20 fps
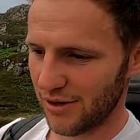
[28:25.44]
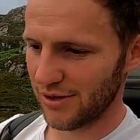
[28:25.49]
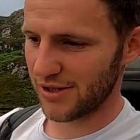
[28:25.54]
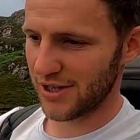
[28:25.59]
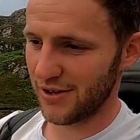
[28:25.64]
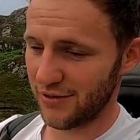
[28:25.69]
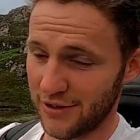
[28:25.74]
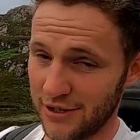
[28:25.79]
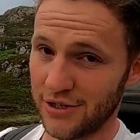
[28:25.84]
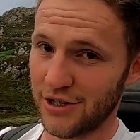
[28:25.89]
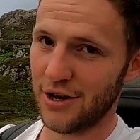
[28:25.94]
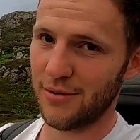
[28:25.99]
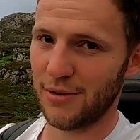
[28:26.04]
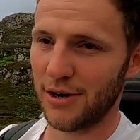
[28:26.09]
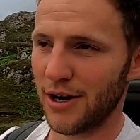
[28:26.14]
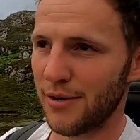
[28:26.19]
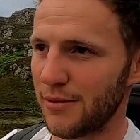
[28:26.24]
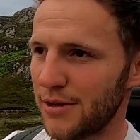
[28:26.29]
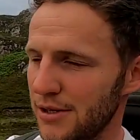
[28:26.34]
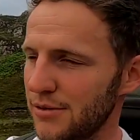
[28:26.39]
served in the
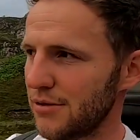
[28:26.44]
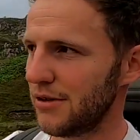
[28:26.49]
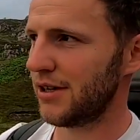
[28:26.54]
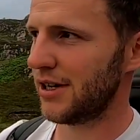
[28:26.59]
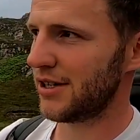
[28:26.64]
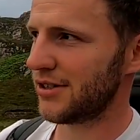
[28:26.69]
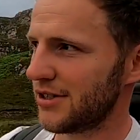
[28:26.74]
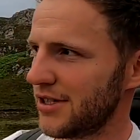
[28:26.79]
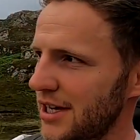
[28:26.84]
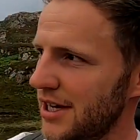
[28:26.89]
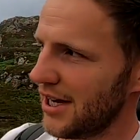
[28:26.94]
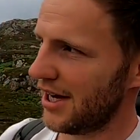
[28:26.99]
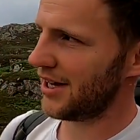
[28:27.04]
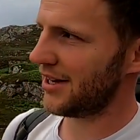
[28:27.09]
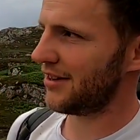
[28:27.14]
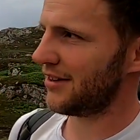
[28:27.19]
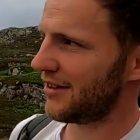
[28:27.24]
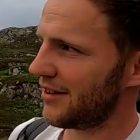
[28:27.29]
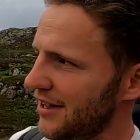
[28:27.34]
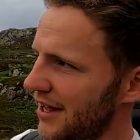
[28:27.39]
German army as well actually,
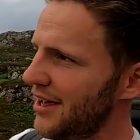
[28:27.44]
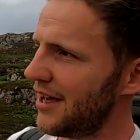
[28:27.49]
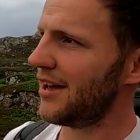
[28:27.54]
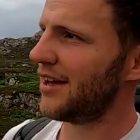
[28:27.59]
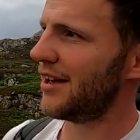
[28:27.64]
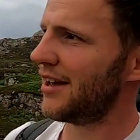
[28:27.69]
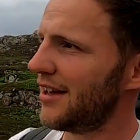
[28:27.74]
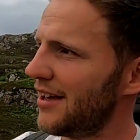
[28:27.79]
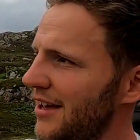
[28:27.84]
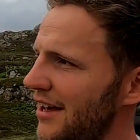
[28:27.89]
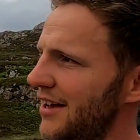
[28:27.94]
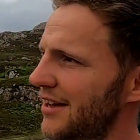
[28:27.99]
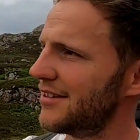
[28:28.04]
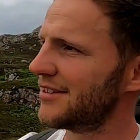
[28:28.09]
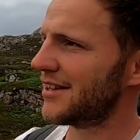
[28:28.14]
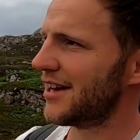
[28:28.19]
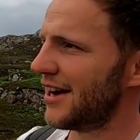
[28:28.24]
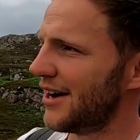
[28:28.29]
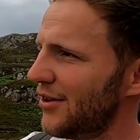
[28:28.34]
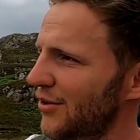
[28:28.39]
and
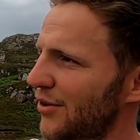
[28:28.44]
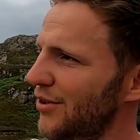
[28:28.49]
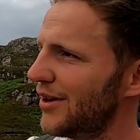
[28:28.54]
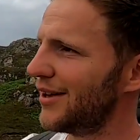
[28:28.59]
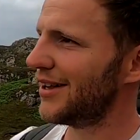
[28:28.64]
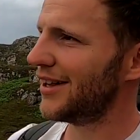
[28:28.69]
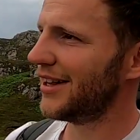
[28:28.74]
is now